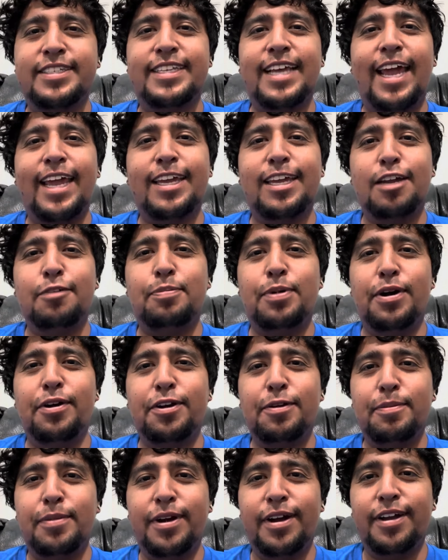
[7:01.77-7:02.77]
psychic
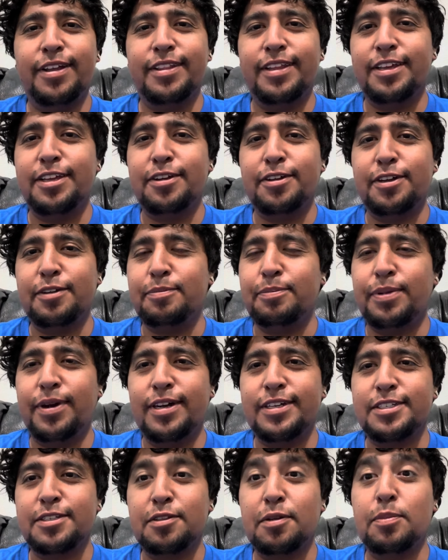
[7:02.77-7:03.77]
Pokemon that you can
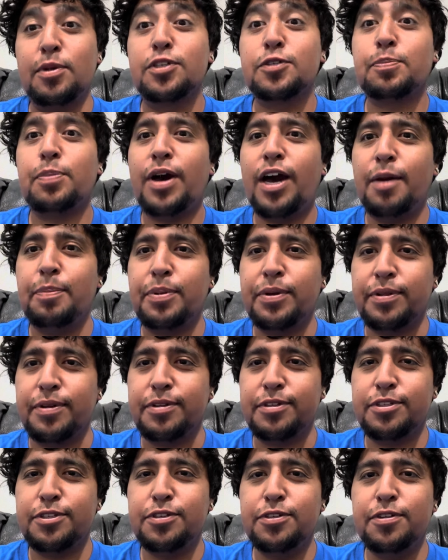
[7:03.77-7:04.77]
the most popular,
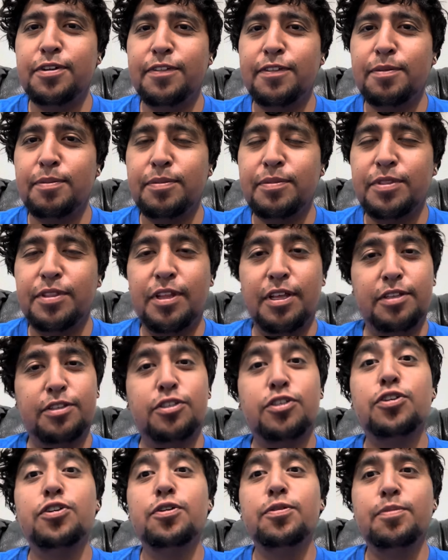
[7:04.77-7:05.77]
the
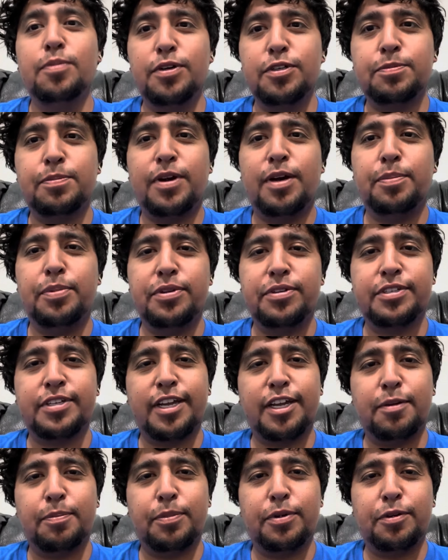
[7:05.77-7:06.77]
two most popular
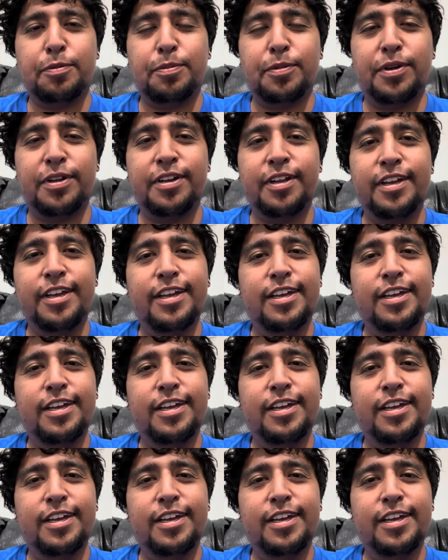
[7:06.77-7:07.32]
psychic Pokemon.